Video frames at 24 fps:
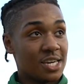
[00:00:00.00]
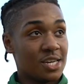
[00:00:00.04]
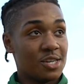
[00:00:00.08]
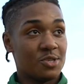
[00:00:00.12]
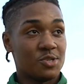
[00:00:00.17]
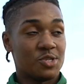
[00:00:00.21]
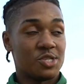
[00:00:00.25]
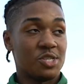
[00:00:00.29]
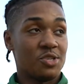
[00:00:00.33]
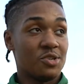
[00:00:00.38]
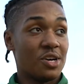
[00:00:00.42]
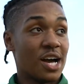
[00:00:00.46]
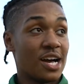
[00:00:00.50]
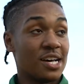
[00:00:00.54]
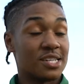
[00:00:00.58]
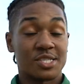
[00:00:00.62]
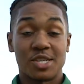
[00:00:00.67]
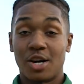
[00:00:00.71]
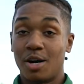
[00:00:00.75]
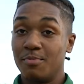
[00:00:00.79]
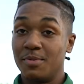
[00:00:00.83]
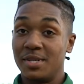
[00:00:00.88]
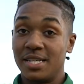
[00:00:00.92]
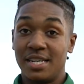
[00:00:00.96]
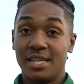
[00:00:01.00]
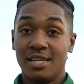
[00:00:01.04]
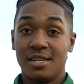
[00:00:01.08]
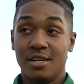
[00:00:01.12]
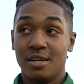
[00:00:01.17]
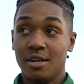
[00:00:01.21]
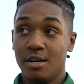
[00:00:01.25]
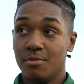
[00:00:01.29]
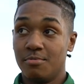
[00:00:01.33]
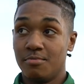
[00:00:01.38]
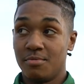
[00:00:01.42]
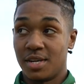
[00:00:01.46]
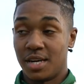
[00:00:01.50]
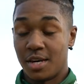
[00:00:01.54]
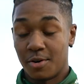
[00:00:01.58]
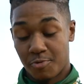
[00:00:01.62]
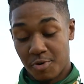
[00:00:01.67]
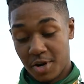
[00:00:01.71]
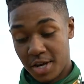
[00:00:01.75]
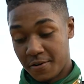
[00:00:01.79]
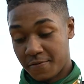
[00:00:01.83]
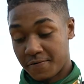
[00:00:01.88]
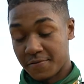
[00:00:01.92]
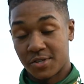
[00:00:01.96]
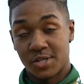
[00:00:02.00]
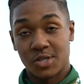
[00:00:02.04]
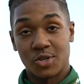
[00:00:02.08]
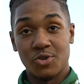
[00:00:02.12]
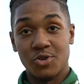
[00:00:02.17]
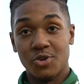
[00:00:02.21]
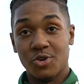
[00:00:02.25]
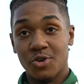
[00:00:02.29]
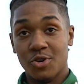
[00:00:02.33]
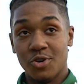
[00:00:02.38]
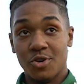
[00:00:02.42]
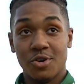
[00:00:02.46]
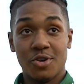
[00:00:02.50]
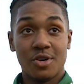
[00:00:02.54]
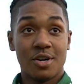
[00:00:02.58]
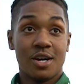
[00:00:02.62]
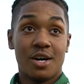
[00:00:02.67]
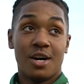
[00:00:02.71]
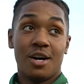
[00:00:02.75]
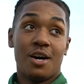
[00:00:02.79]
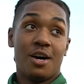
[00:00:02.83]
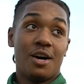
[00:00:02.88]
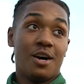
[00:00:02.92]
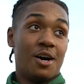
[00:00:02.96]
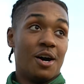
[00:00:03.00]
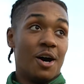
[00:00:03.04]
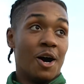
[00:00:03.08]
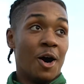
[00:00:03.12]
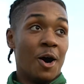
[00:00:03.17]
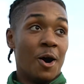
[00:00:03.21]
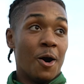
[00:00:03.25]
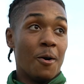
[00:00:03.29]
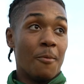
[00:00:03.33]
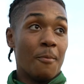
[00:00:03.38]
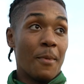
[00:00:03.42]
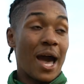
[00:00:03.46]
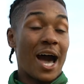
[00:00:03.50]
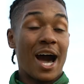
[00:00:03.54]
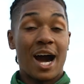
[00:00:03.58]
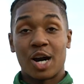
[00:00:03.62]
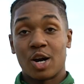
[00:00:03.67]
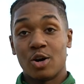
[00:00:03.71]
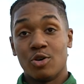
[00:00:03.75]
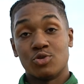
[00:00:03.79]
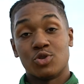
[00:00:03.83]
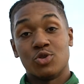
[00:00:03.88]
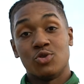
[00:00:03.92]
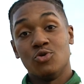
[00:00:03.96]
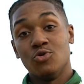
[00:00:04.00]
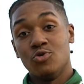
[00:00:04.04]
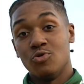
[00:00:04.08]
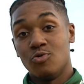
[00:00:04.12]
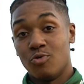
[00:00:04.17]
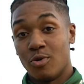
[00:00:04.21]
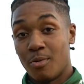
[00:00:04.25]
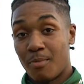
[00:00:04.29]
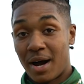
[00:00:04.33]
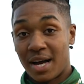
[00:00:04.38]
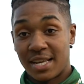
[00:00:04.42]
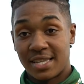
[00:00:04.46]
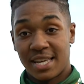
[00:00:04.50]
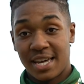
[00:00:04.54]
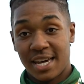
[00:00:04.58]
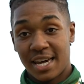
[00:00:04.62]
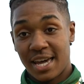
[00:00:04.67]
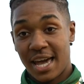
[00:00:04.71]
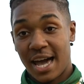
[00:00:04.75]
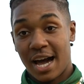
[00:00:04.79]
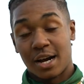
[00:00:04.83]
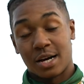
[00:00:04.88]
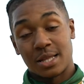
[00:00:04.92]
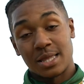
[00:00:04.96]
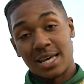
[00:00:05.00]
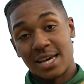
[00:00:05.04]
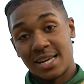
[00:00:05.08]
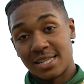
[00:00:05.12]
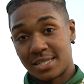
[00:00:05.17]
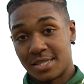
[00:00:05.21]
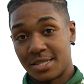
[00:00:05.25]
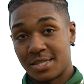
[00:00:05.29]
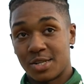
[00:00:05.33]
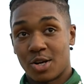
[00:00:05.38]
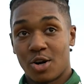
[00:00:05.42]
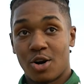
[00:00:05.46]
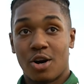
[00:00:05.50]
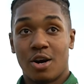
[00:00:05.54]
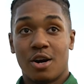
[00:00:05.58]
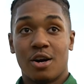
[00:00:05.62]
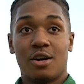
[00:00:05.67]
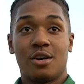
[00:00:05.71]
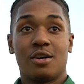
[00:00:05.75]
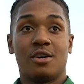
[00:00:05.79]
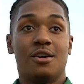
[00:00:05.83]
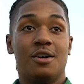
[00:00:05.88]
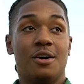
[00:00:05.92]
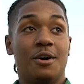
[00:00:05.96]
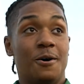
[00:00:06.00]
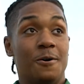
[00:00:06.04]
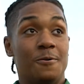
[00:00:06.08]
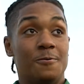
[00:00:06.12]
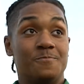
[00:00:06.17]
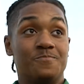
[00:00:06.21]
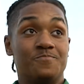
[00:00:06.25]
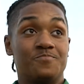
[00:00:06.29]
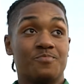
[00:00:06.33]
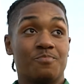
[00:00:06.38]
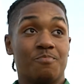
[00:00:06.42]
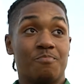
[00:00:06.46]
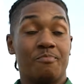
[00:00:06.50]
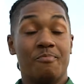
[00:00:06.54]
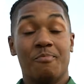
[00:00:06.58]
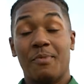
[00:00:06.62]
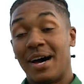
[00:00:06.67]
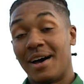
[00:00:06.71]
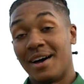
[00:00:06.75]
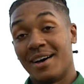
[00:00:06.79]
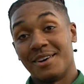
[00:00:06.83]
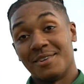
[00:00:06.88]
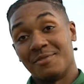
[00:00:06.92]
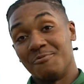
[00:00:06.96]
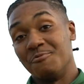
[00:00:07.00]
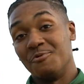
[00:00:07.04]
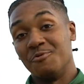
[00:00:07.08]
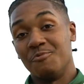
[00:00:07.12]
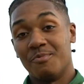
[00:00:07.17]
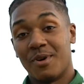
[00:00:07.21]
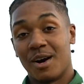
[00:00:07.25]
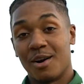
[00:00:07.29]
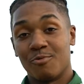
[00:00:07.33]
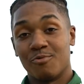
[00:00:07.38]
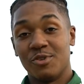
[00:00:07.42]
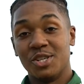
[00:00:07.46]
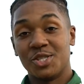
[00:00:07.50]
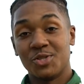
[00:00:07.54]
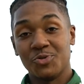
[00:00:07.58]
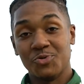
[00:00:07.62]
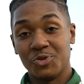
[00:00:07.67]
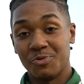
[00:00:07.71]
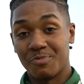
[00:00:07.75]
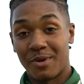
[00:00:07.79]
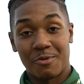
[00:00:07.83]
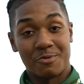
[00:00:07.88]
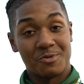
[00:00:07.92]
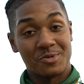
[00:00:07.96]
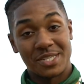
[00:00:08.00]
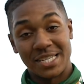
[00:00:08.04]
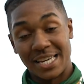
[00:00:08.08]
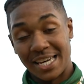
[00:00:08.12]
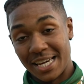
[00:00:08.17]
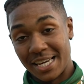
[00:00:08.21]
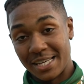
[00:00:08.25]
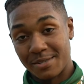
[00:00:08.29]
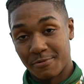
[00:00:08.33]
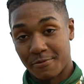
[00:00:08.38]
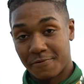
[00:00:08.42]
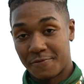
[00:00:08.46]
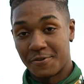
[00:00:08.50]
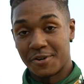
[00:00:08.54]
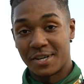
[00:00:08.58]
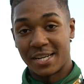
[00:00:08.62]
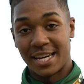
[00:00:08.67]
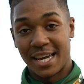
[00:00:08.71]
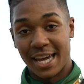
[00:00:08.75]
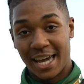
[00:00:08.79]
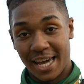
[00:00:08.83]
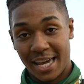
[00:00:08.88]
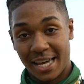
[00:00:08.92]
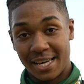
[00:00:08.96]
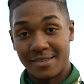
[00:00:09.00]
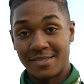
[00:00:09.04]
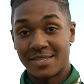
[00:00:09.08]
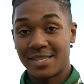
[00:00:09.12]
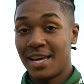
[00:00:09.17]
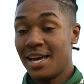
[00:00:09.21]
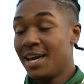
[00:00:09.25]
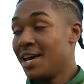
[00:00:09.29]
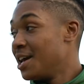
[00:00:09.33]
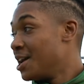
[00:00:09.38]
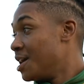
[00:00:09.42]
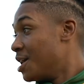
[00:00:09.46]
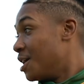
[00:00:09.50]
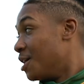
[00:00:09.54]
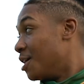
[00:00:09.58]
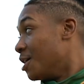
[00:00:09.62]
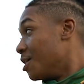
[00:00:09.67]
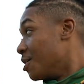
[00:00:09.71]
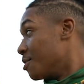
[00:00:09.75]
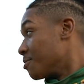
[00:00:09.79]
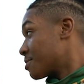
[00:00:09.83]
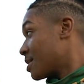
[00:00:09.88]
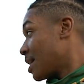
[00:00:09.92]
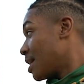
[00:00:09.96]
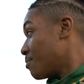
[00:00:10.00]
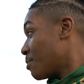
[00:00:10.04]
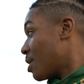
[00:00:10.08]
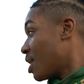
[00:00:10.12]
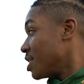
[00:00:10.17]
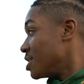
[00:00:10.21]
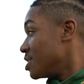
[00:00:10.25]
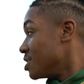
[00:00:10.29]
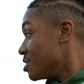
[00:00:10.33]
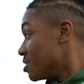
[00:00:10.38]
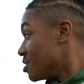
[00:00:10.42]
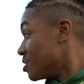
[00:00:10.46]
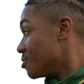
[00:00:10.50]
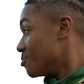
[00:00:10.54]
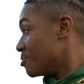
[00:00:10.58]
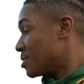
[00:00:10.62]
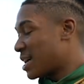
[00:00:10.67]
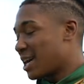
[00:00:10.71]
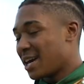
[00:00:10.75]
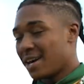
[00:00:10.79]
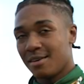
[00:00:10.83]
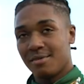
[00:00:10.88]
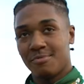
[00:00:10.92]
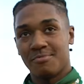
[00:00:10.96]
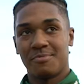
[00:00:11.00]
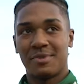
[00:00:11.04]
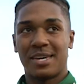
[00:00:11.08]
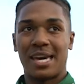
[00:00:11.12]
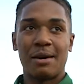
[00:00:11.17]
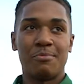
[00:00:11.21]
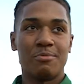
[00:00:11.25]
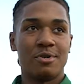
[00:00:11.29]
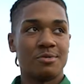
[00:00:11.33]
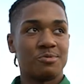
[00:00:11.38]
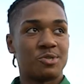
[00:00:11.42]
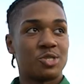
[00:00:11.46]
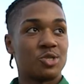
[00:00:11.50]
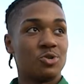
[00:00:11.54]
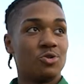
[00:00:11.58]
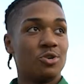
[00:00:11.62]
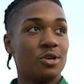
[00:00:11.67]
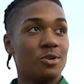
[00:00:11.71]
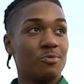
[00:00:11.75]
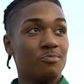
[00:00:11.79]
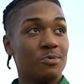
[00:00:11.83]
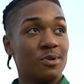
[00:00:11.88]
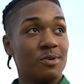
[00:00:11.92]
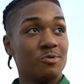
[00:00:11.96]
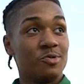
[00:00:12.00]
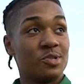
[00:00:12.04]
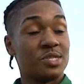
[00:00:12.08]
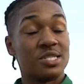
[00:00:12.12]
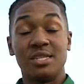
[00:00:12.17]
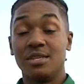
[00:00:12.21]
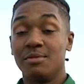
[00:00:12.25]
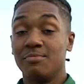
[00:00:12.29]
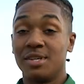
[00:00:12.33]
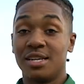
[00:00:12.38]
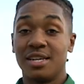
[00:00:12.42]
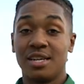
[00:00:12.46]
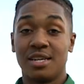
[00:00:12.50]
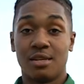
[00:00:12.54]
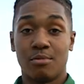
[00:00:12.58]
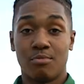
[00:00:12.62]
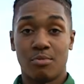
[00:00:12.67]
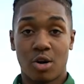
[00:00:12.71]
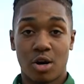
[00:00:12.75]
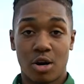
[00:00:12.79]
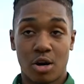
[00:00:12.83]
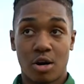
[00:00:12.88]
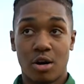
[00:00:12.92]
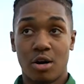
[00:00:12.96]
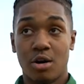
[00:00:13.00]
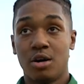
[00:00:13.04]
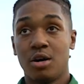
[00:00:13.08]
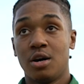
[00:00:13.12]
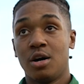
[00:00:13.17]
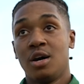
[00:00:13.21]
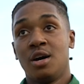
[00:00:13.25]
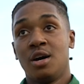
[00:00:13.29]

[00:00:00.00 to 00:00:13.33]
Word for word: You guys saw me get up, get ready for school, um, how I go through with my day, how classes are, um, my my rituals, my routines before the games. Um, came out here, we came came up short, but we'll see him again tomorrow.